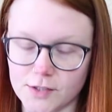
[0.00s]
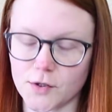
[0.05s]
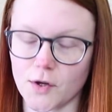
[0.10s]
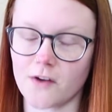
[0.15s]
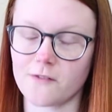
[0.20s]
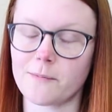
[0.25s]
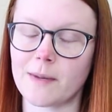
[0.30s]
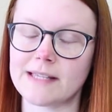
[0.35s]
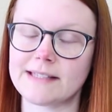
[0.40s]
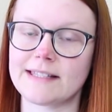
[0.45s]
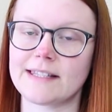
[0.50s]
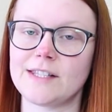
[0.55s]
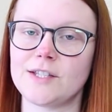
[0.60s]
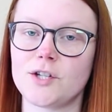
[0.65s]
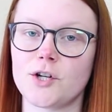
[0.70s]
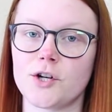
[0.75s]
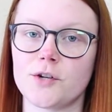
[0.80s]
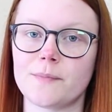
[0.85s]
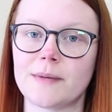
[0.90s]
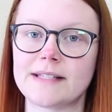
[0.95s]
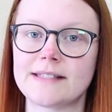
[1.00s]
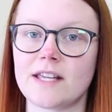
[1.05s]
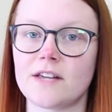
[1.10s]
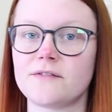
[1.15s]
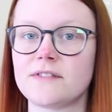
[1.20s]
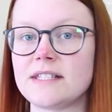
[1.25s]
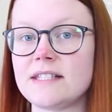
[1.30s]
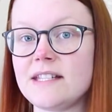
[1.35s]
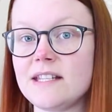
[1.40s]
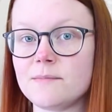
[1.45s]
So I've basically turned my
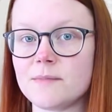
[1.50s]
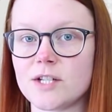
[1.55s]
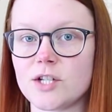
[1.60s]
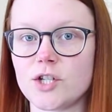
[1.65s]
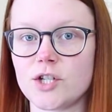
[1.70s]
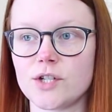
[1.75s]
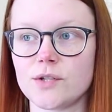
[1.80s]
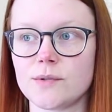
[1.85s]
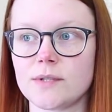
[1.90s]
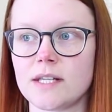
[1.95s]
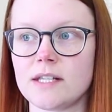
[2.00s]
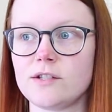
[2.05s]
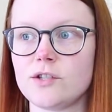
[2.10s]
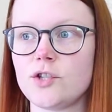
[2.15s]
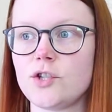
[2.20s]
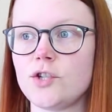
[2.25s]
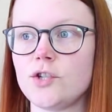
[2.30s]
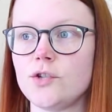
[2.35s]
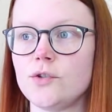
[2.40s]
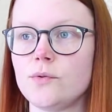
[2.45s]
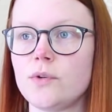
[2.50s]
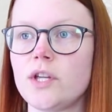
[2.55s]
self-esteem issues into